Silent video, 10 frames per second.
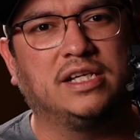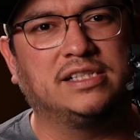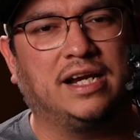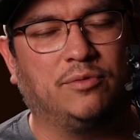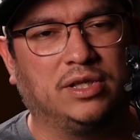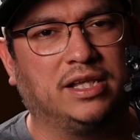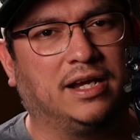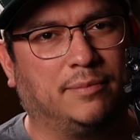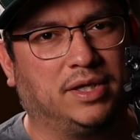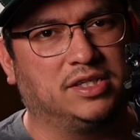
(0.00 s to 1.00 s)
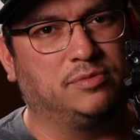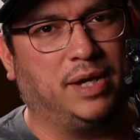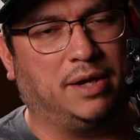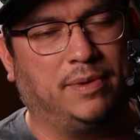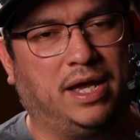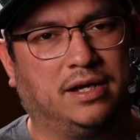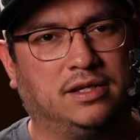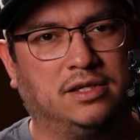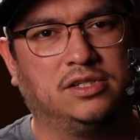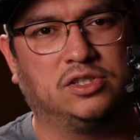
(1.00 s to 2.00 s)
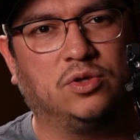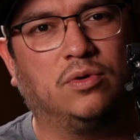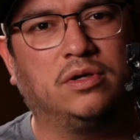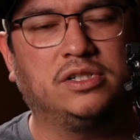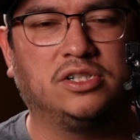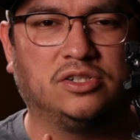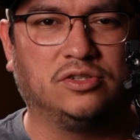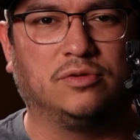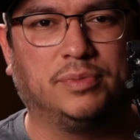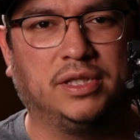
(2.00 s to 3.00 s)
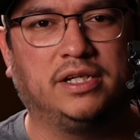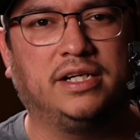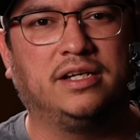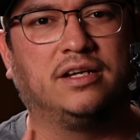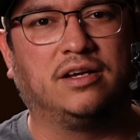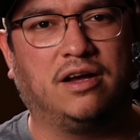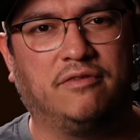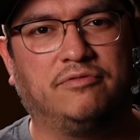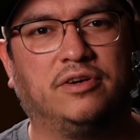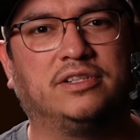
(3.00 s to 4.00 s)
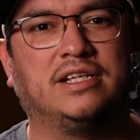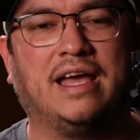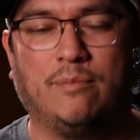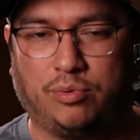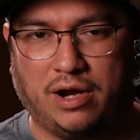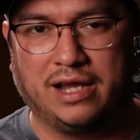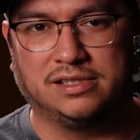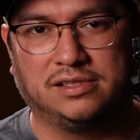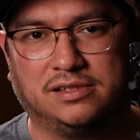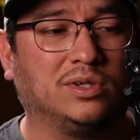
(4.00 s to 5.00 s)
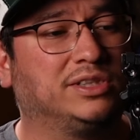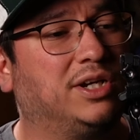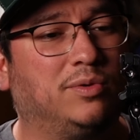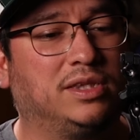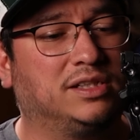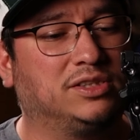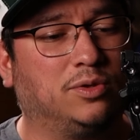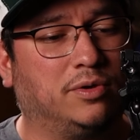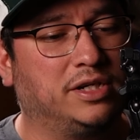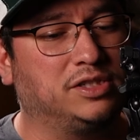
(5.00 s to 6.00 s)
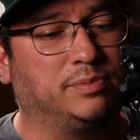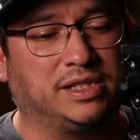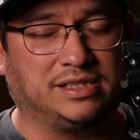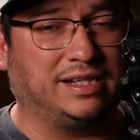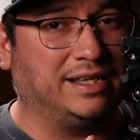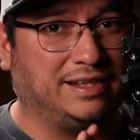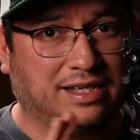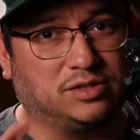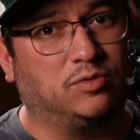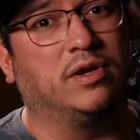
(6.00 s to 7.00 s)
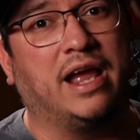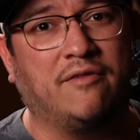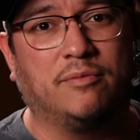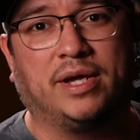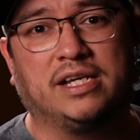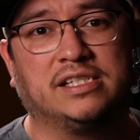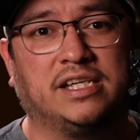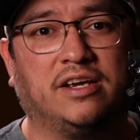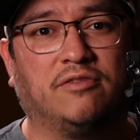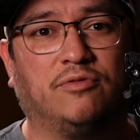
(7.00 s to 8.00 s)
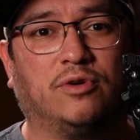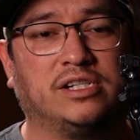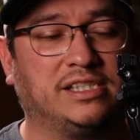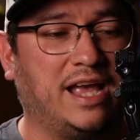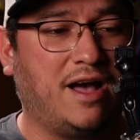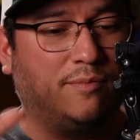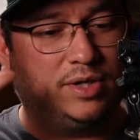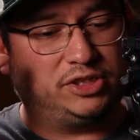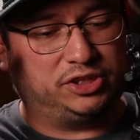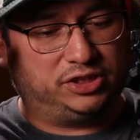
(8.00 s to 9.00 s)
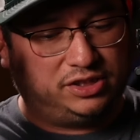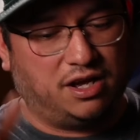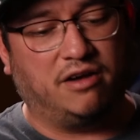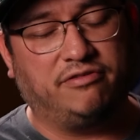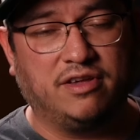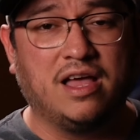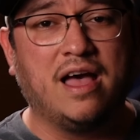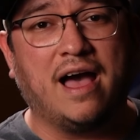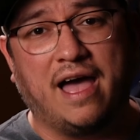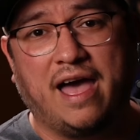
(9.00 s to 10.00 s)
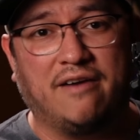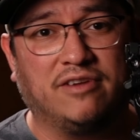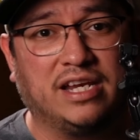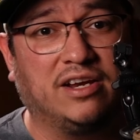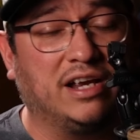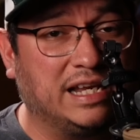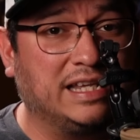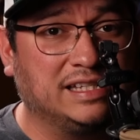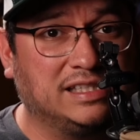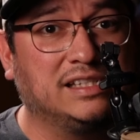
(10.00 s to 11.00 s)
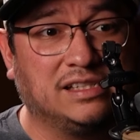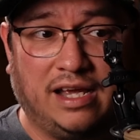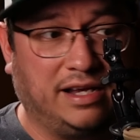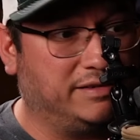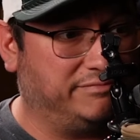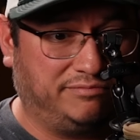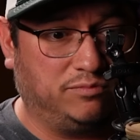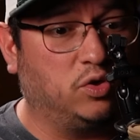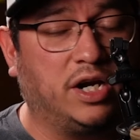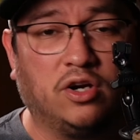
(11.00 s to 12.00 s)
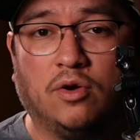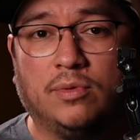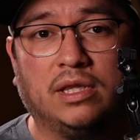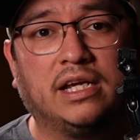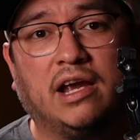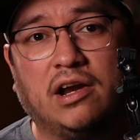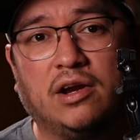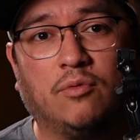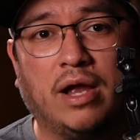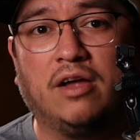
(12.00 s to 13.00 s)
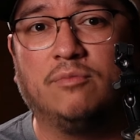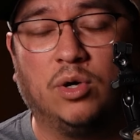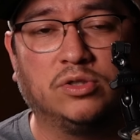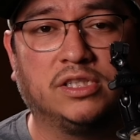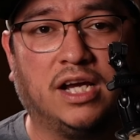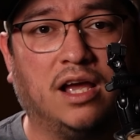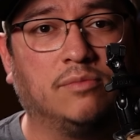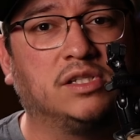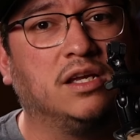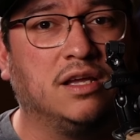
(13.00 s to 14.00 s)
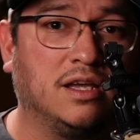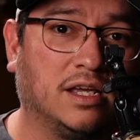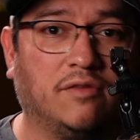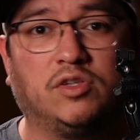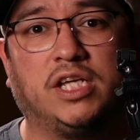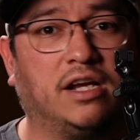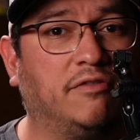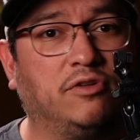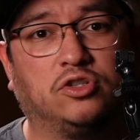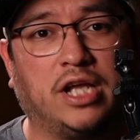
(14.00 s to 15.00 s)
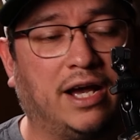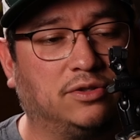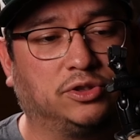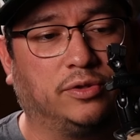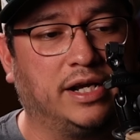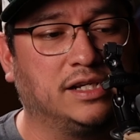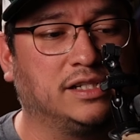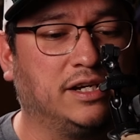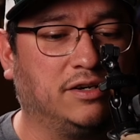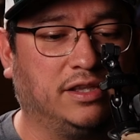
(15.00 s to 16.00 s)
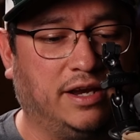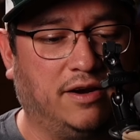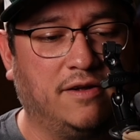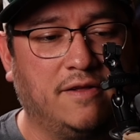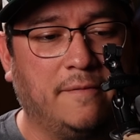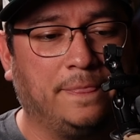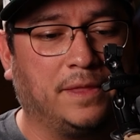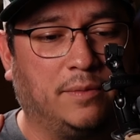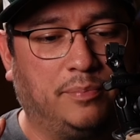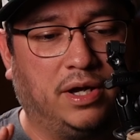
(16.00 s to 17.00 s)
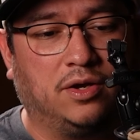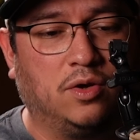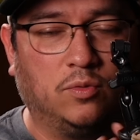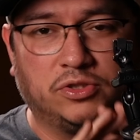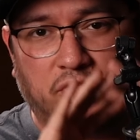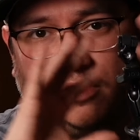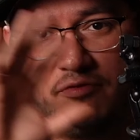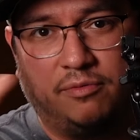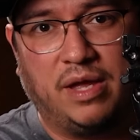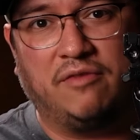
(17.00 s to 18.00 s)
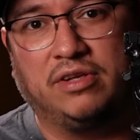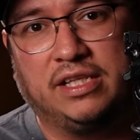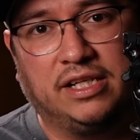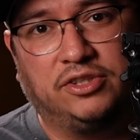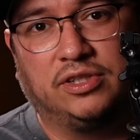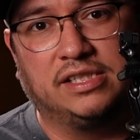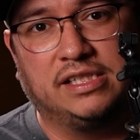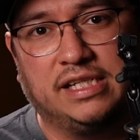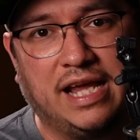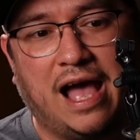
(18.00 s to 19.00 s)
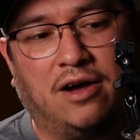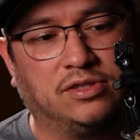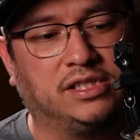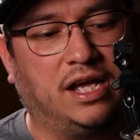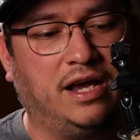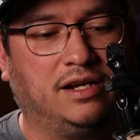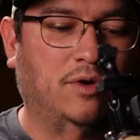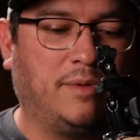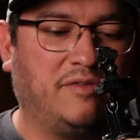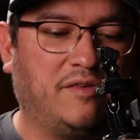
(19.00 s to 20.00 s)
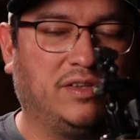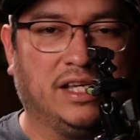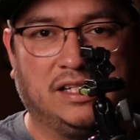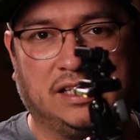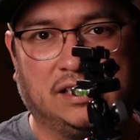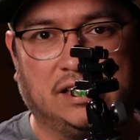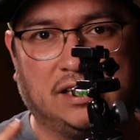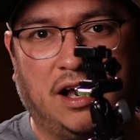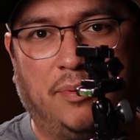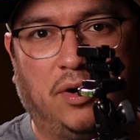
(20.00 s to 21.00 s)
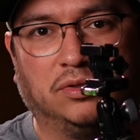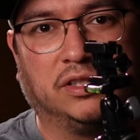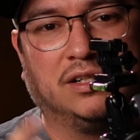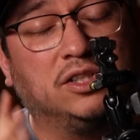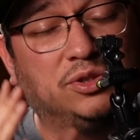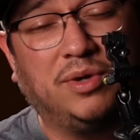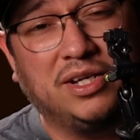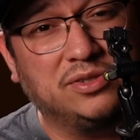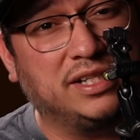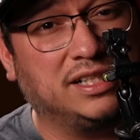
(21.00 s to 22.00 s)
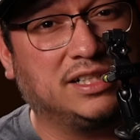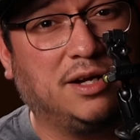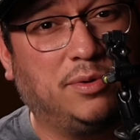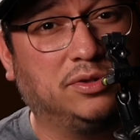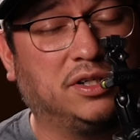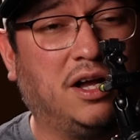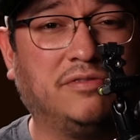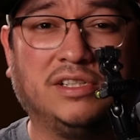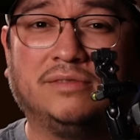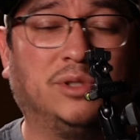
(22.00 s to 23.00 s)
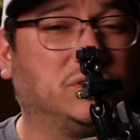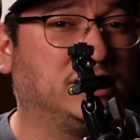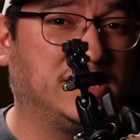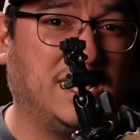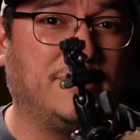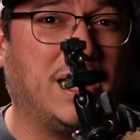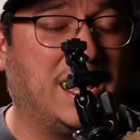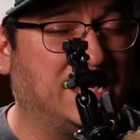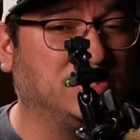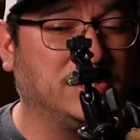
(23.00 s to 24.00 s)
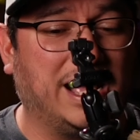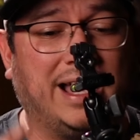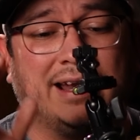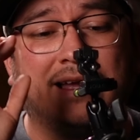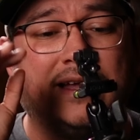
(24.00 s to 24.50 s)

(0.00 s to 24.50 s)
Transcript: things that I really like about this backpack. Storage, durability, comfort, and price. We're going to start with the storage because I think that's what everybody is here for, to see how much stuff I have in here. And this is like what I normally carry around most times, give or take a few tackle trays here and there. But we'll start from everything that you can see outside. One of my favorite things is this cup holder. Do I use it as a cup holder often? Most of the time, I do not.